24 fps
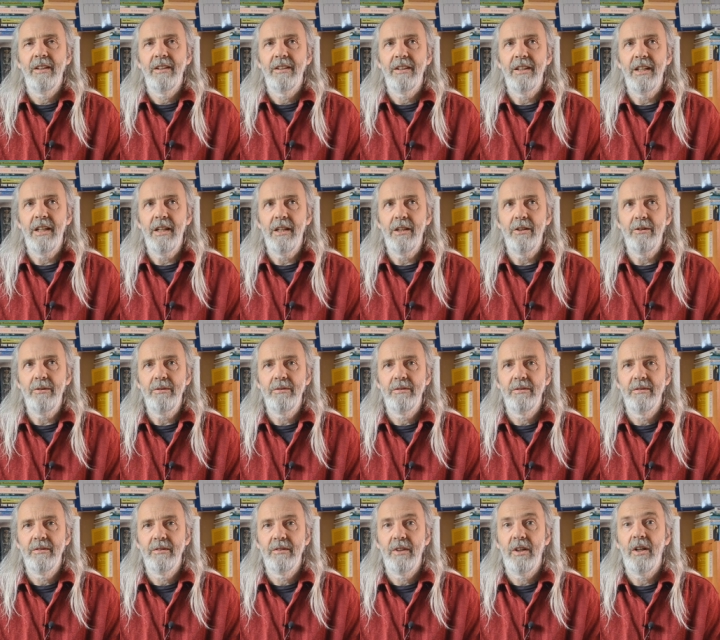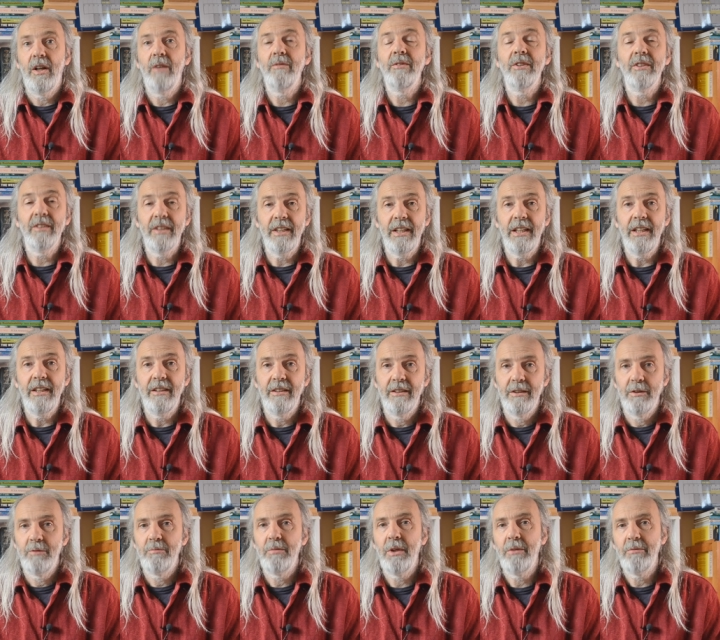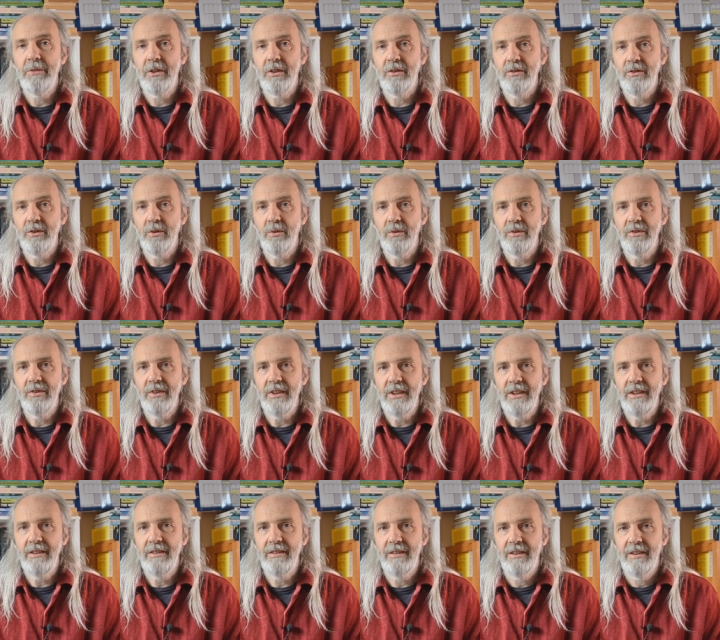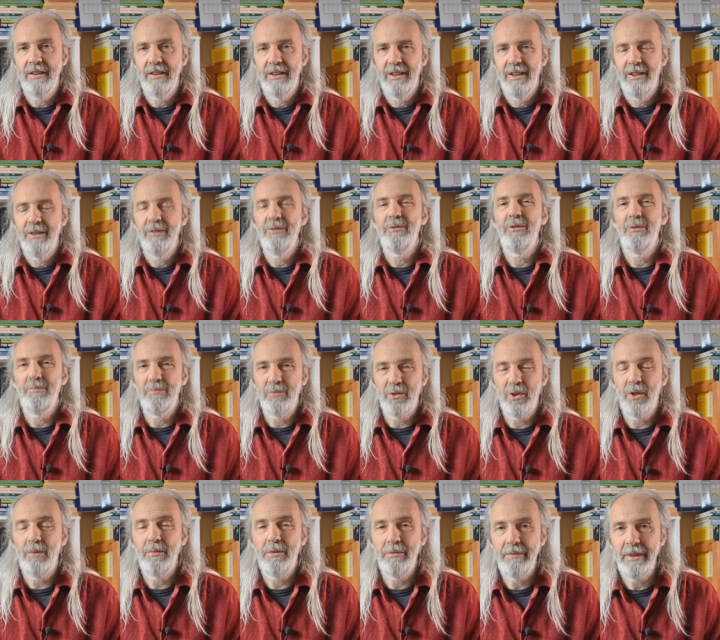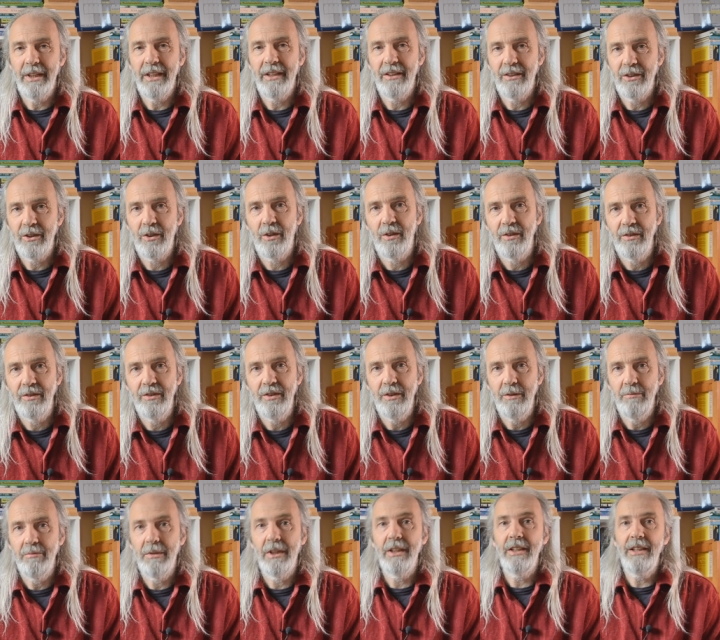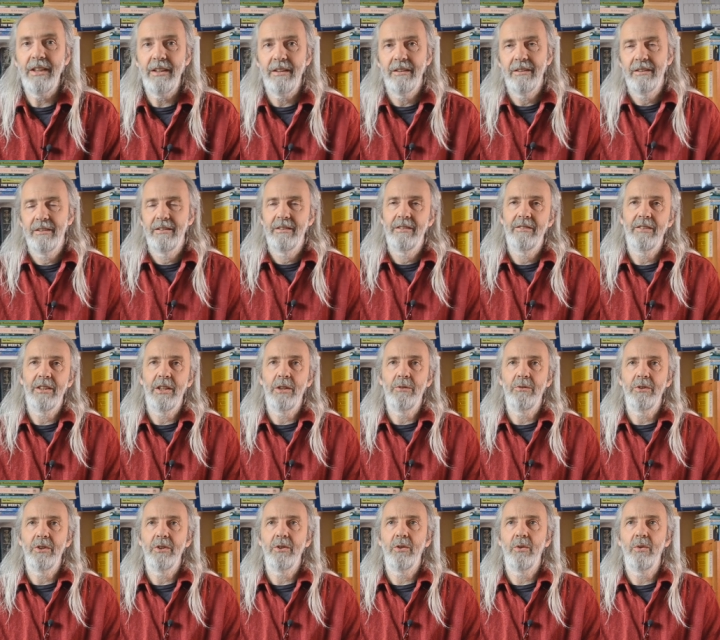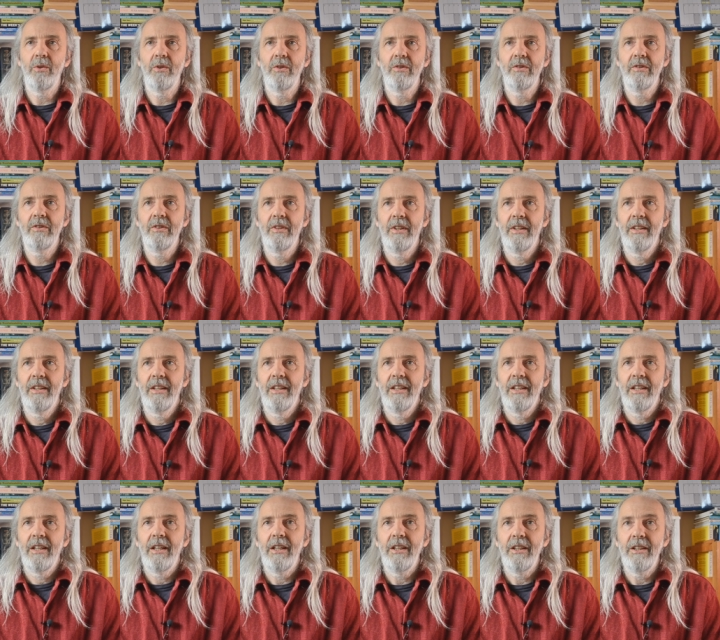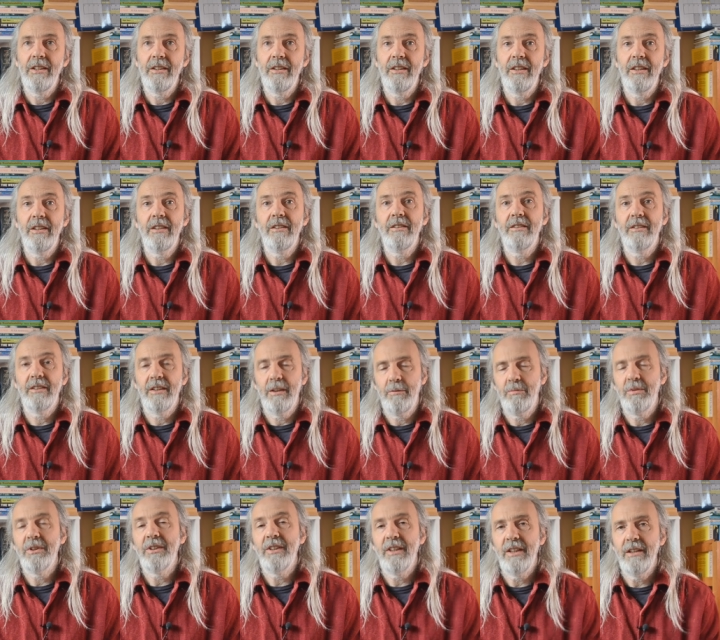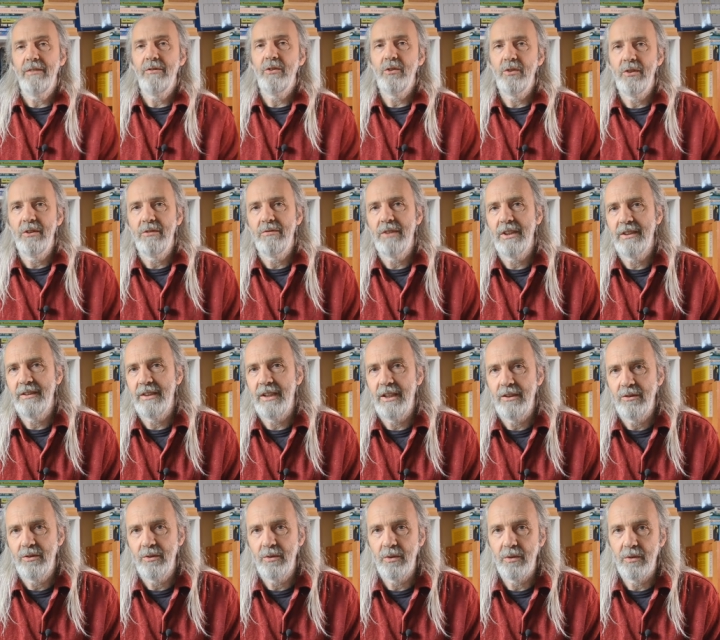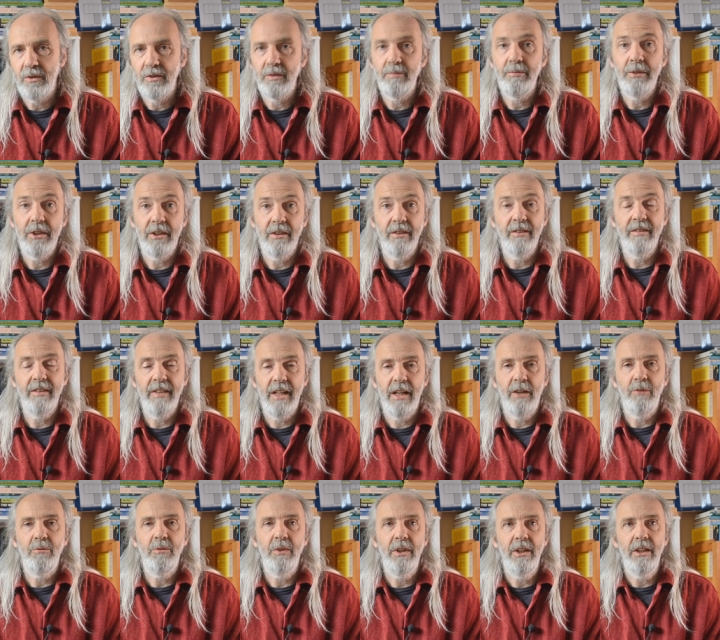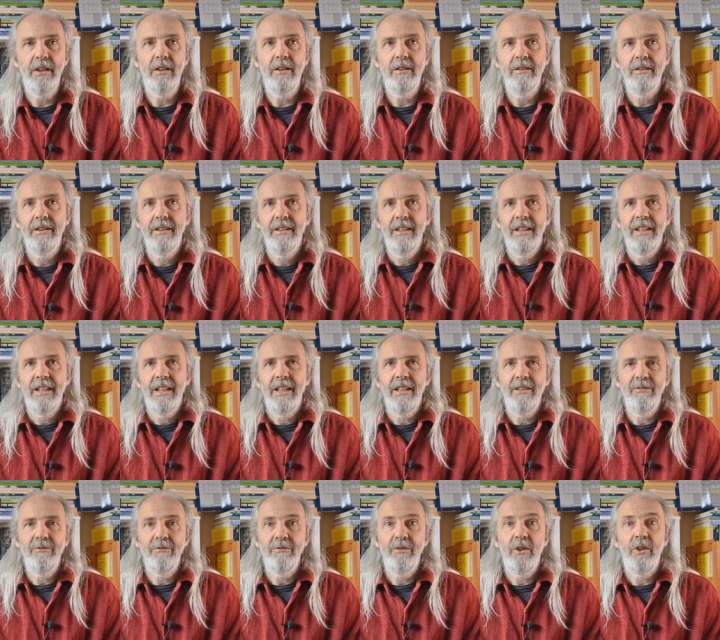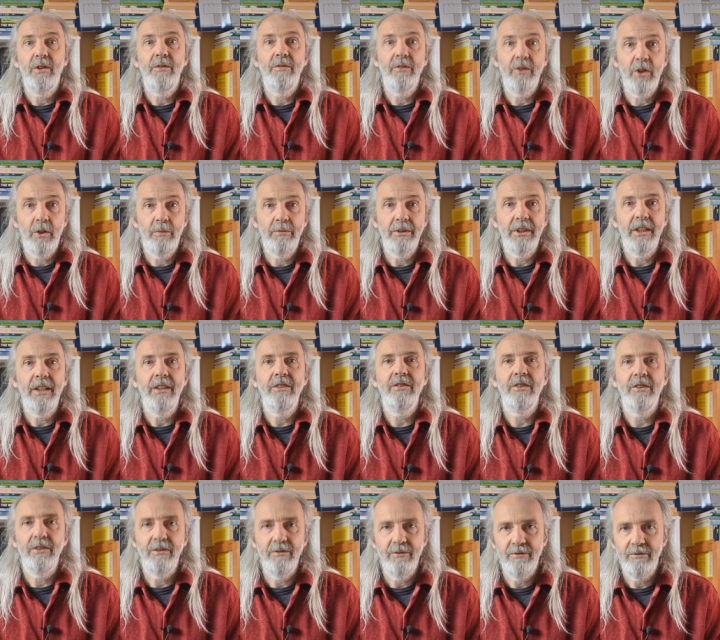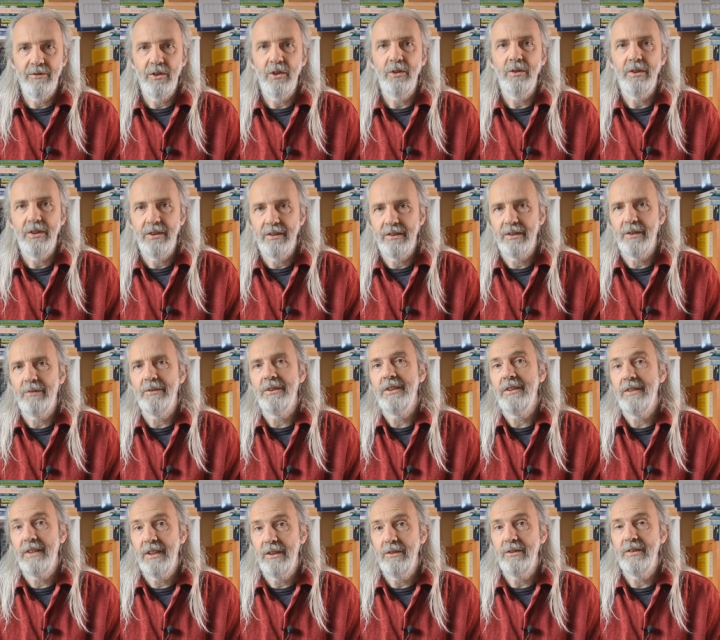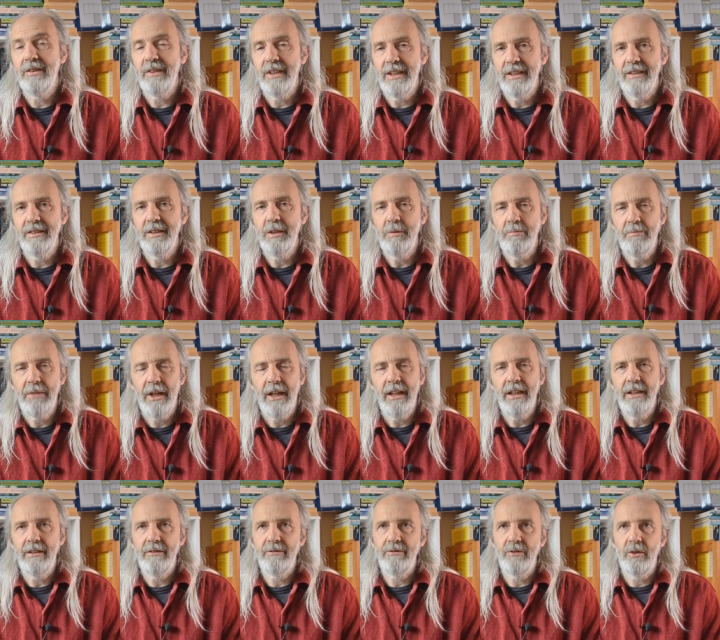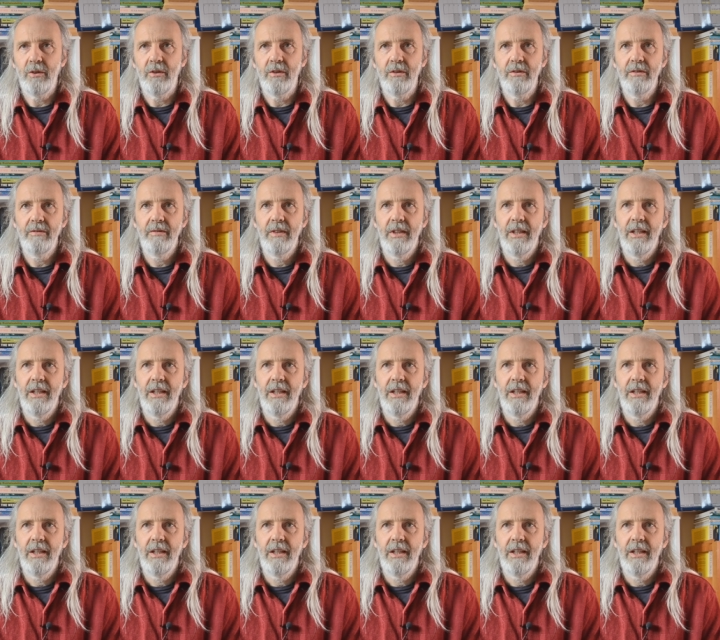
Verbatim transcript: Now, obviously, permaculture courses probably going to cost you money to go on a course. Uh, there's particularly if you do a residential course because that will involve accommodation and food and so on, and those things need paying for.